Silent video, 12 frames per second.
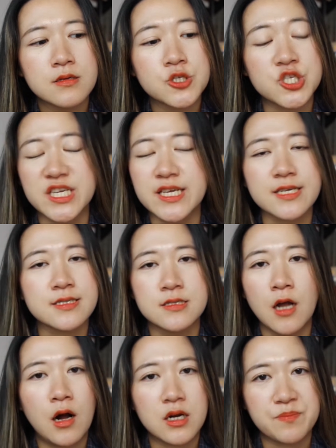she is
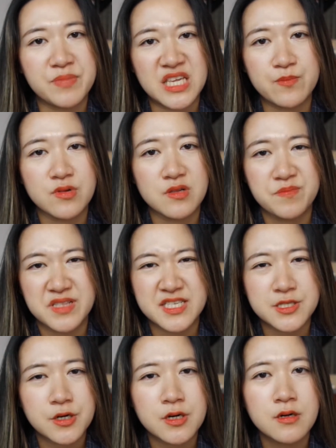not a people
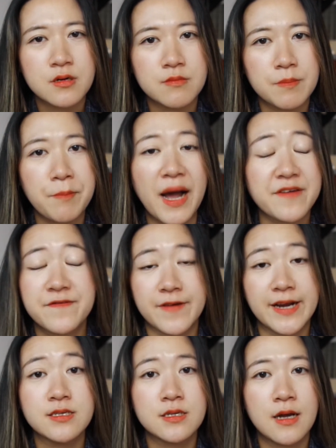pleaser. My
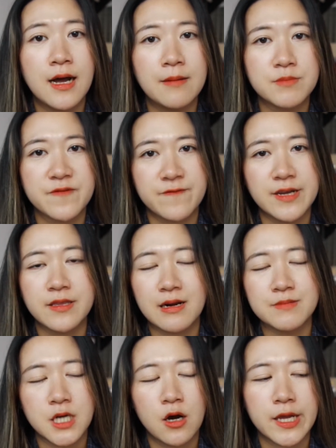friend, the friend that
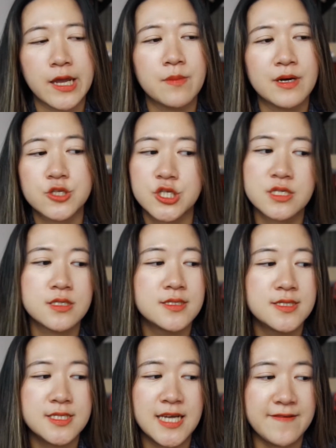I'm talking about, she's
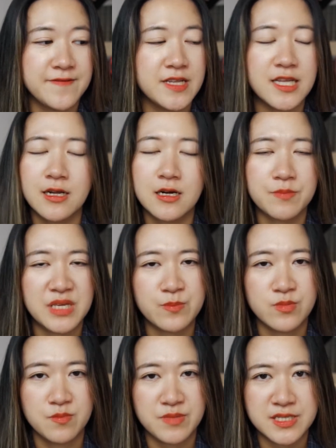definitely not a
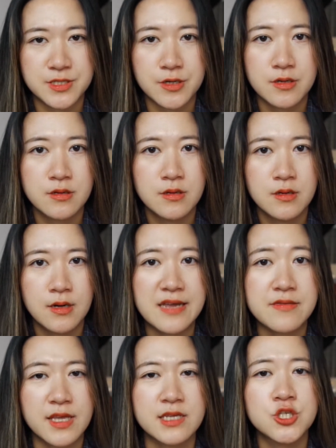people pleaser. I
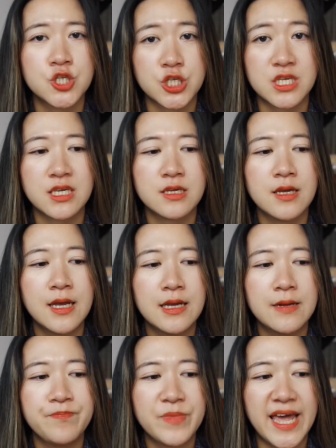think she
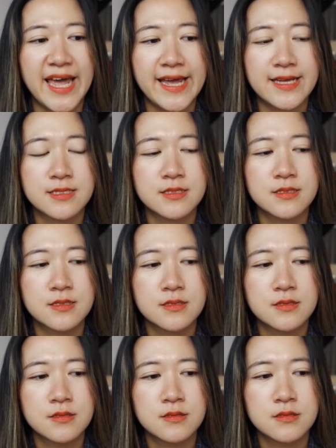
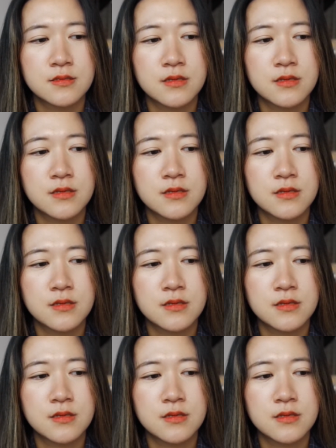has